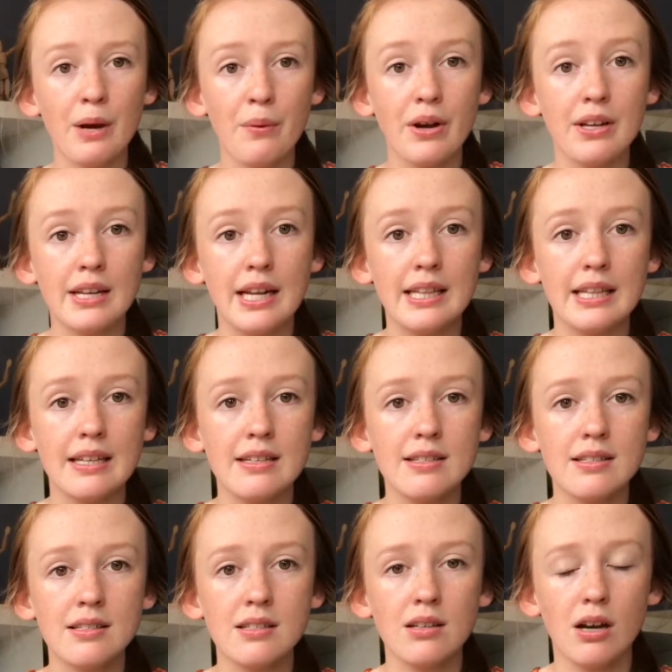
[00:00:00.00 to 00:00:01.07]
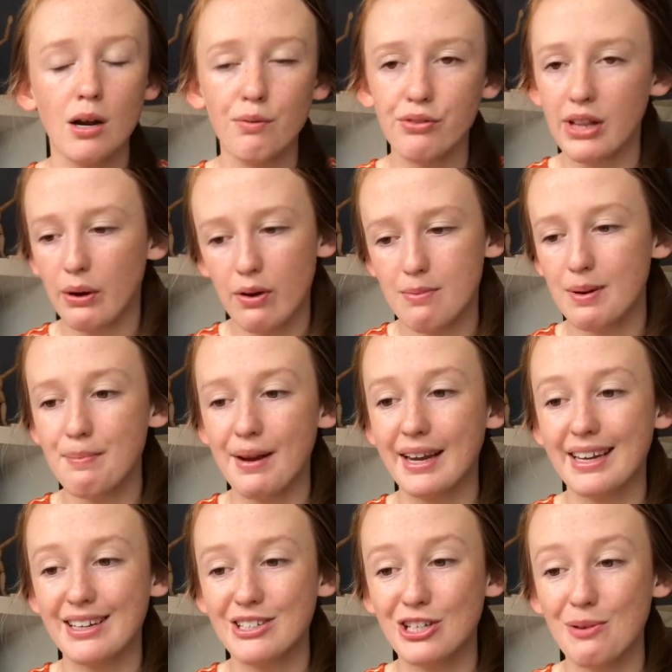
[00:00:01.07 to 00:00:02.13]
I won't need this. Hopefully I won't be
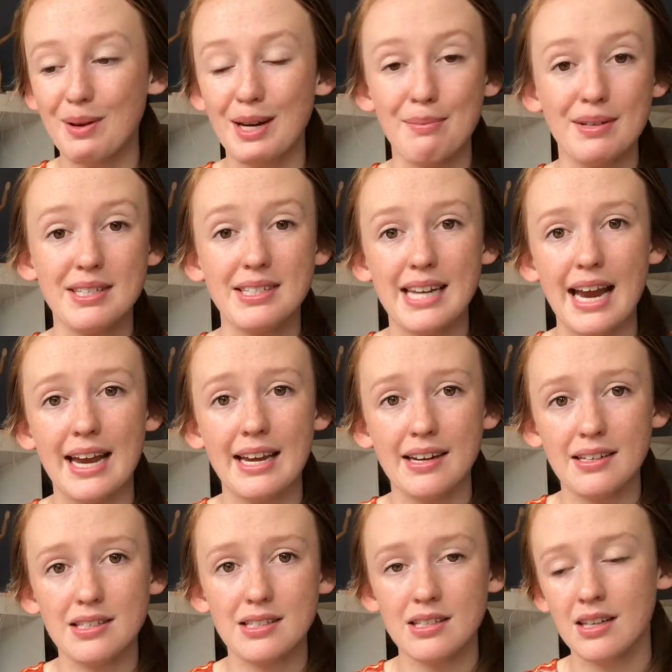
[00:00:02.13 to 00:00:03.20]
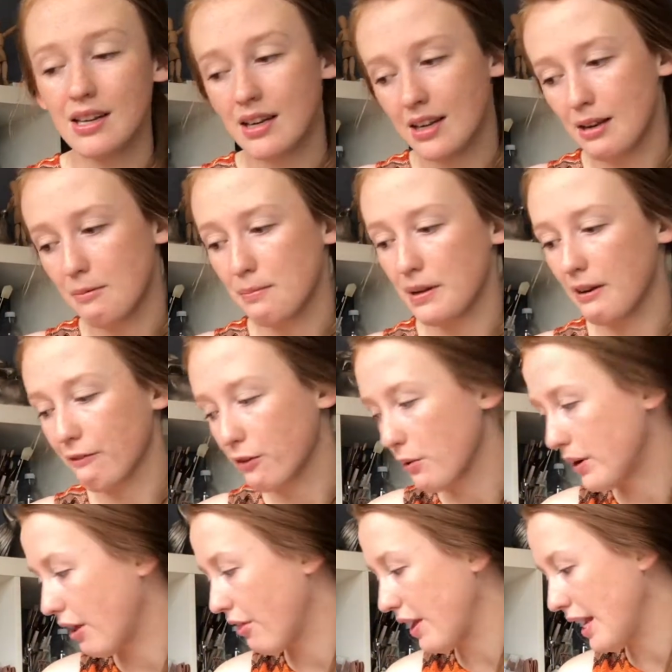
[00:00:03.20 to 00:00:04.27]
making too many mistakes. But I've got
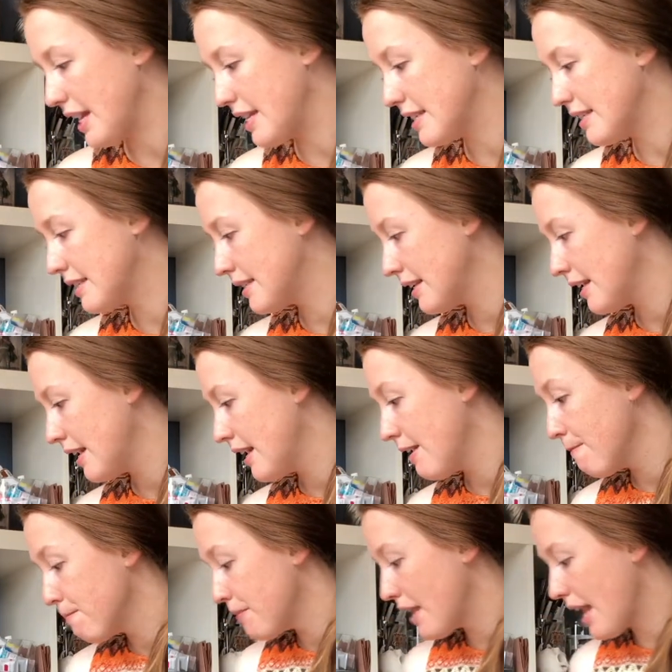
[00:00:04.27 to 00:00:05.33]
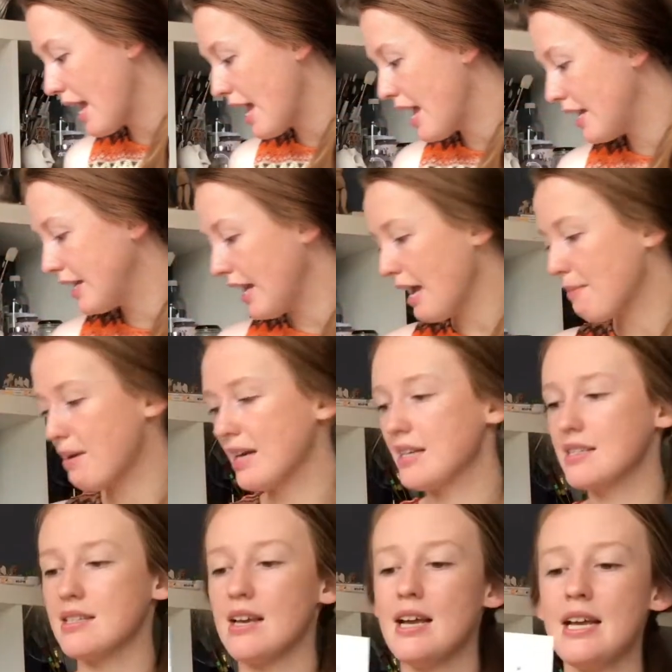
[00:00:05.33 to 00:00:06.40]
one of these. And yeah, my
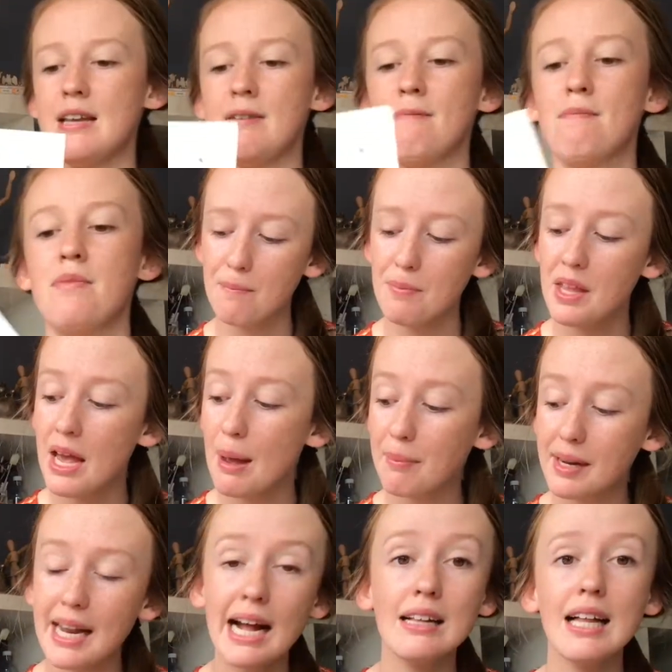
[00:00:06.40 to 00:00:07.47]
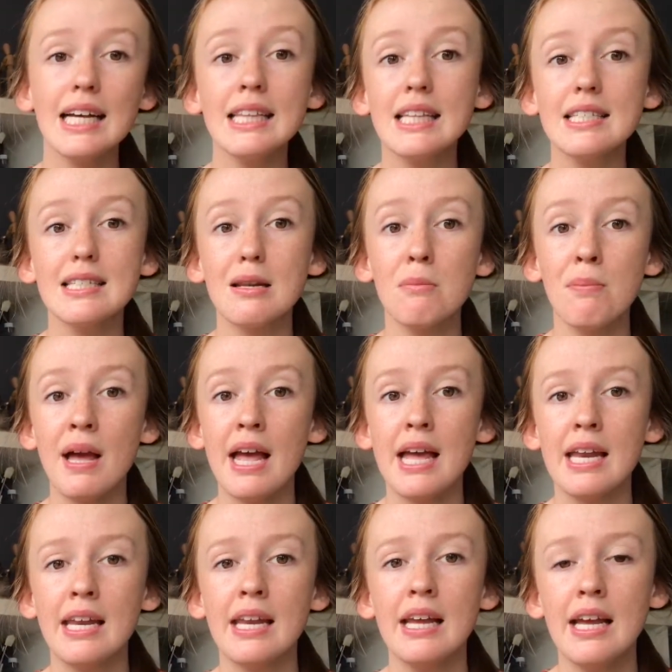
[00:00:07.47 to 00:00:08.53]
design. I'm going to outline this in
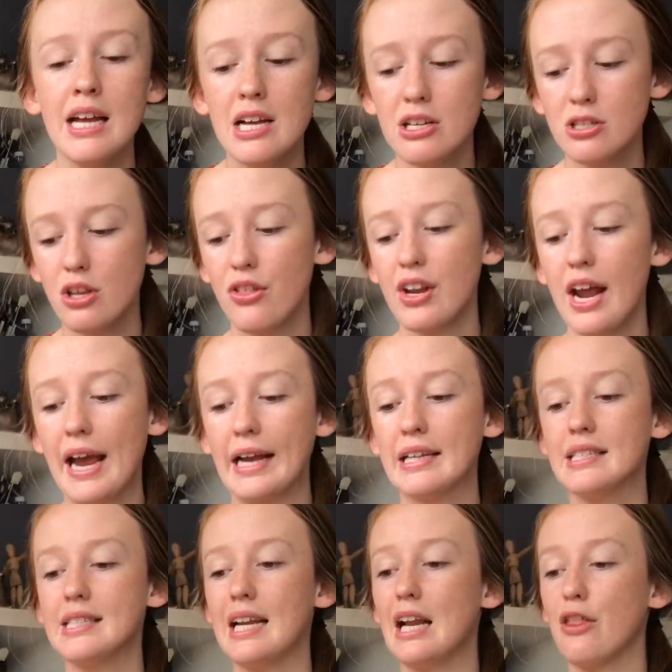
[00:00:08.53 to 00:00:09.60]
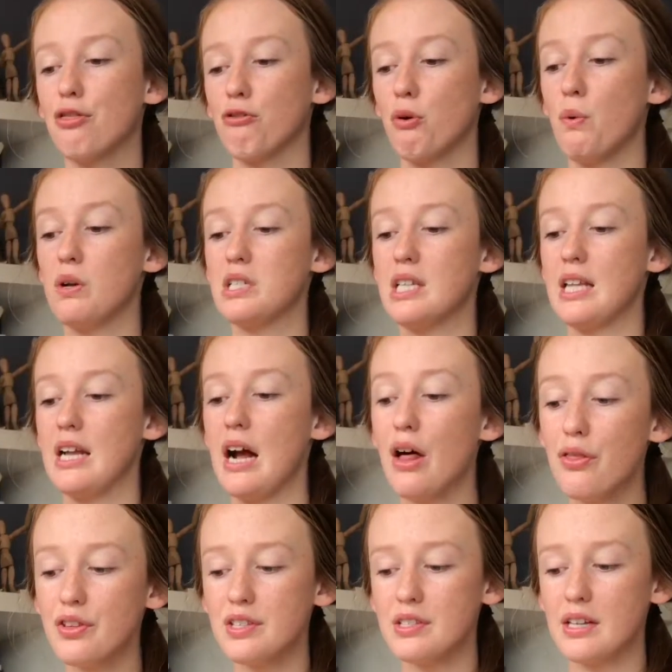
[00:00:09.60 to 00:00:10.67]
pen so that I can see it through onto the
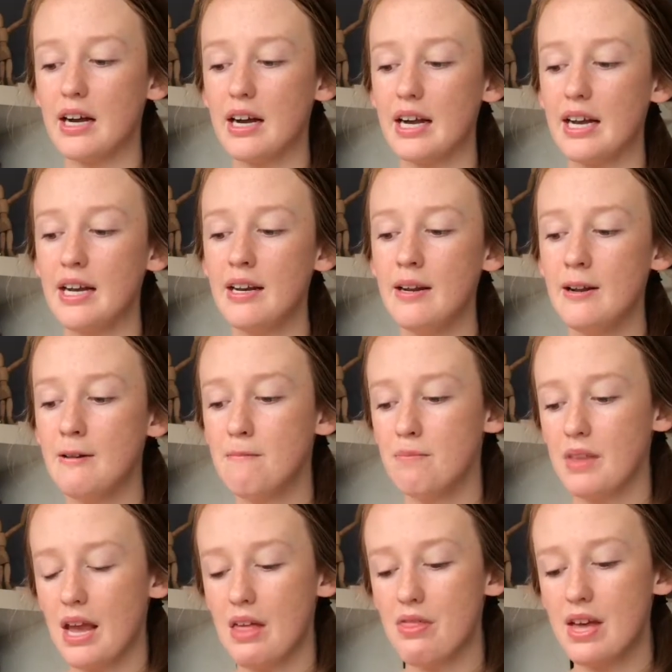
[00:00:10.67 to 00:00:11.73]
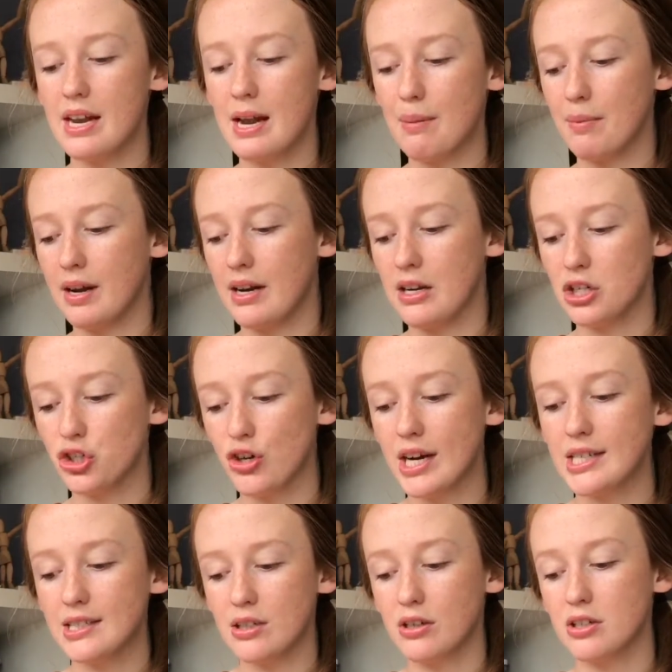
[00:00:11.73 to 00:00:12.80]
other side. And then I'm going to
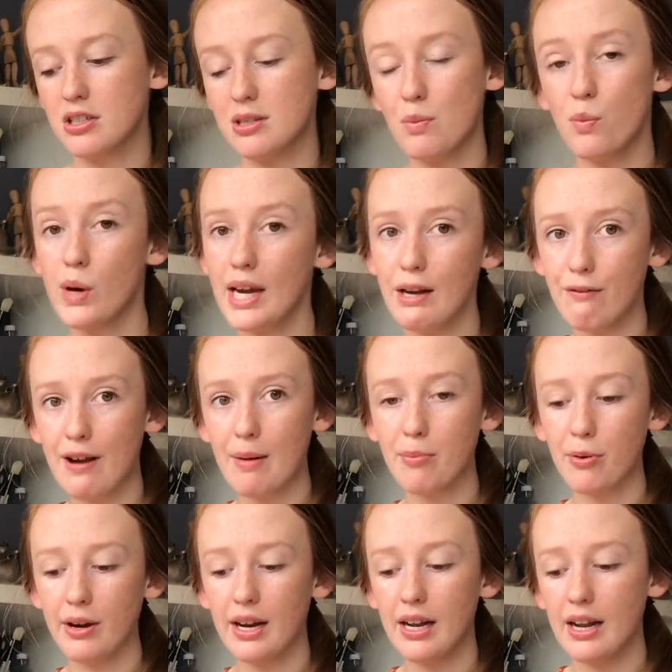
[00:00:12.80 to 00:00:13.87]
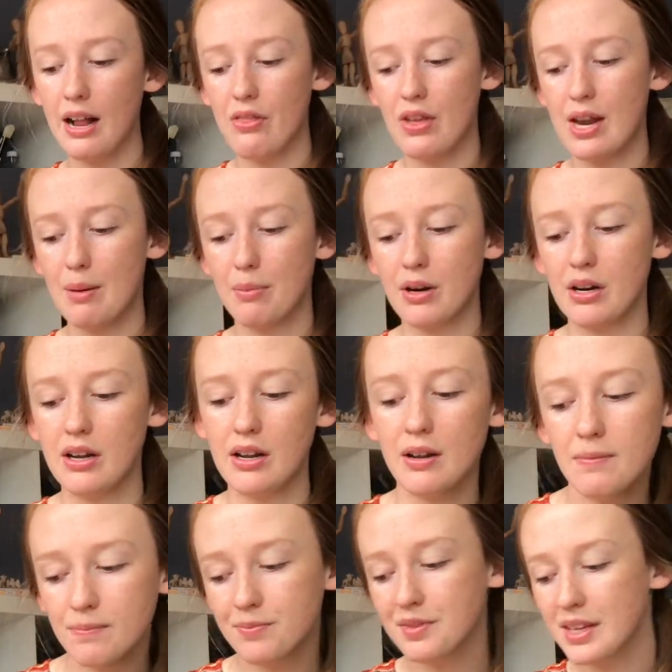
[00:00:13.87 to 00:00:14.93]
trace it onto some white fabric, and then I'm going to
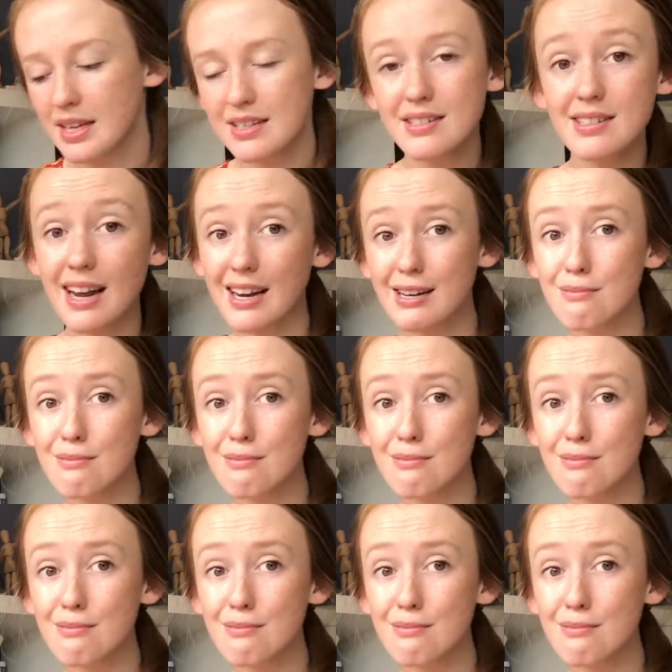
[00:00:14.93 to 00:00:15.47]
start